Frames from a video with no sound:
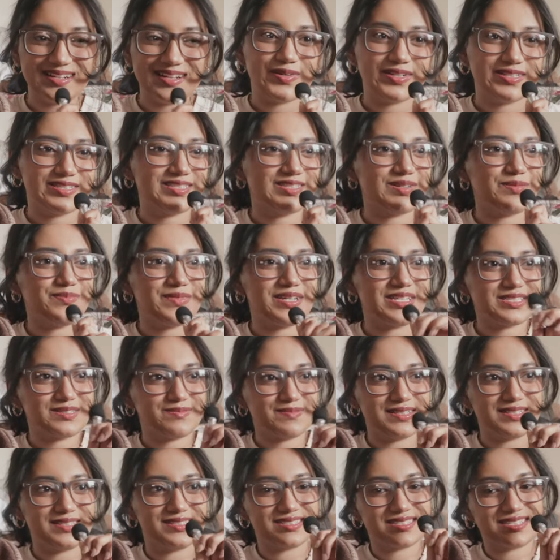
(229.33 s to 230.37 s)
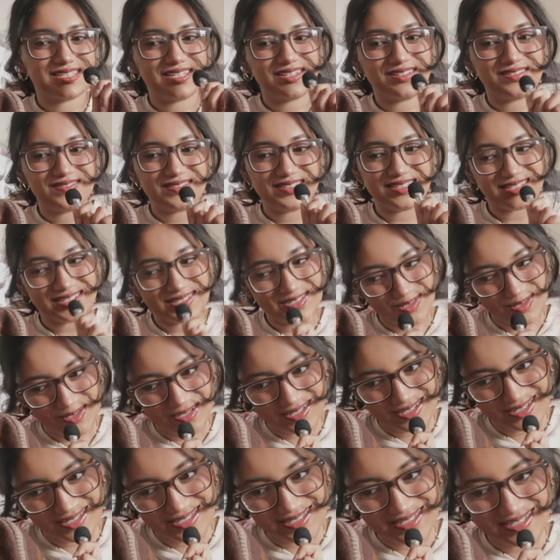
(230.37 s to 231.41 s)
which makes me look even
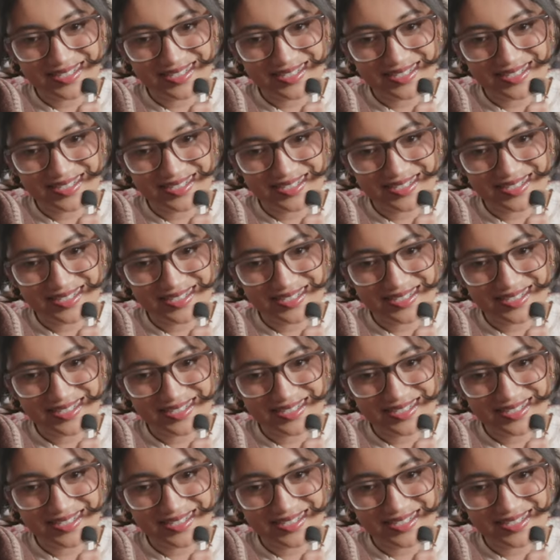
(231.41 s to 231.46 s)
shorter.